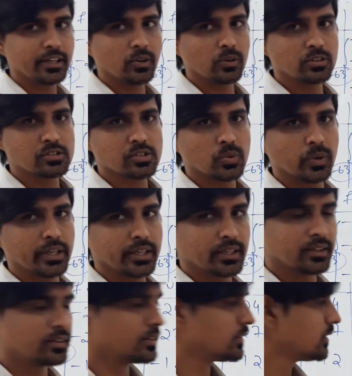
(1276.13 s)
whole
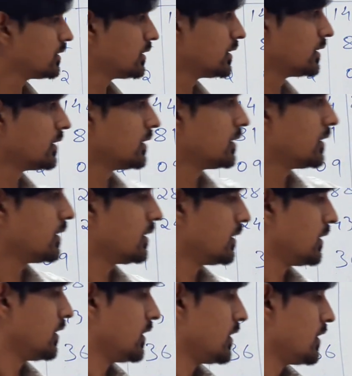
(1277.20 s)
square.
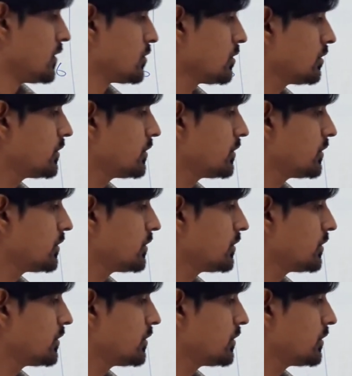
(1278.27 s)
So